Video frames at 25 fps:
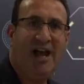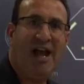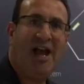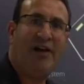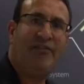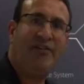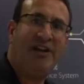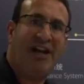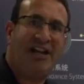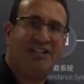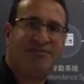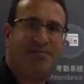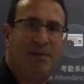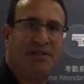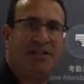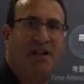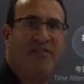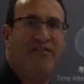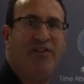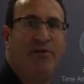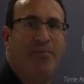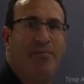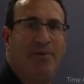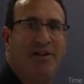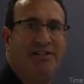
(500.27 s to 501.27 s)
Every aspect
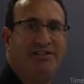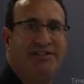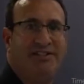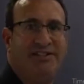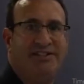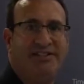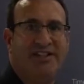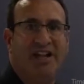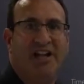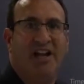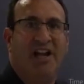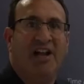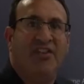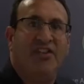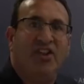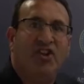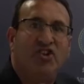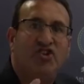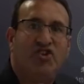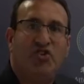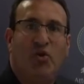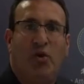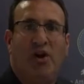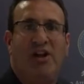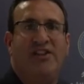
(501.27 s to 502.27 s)
of your business, the
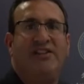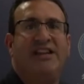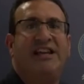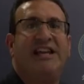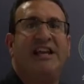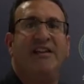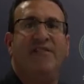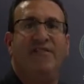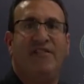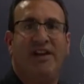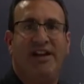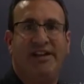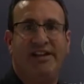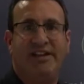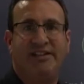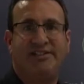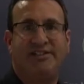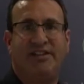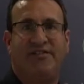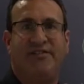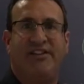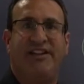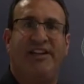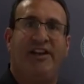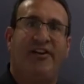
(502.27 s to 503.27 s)
joy and the
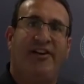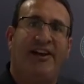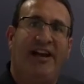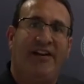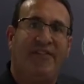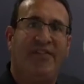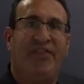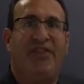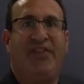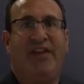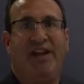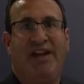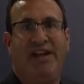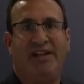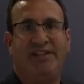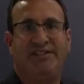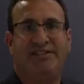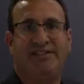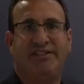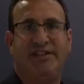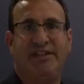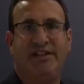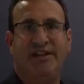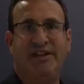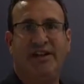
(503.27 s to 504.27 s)
convenience of the Internet of
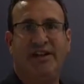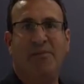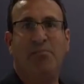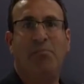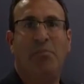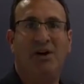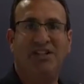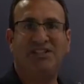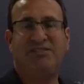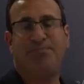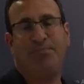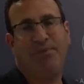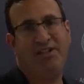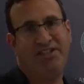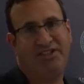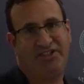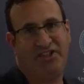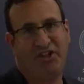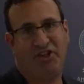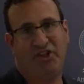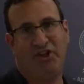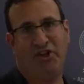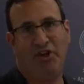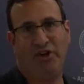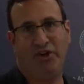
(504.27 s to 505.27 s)
Things must be
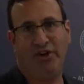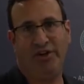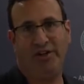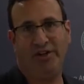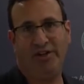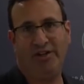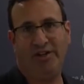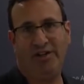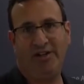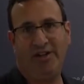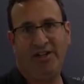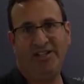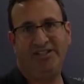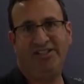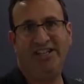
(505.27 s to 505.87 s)
secured.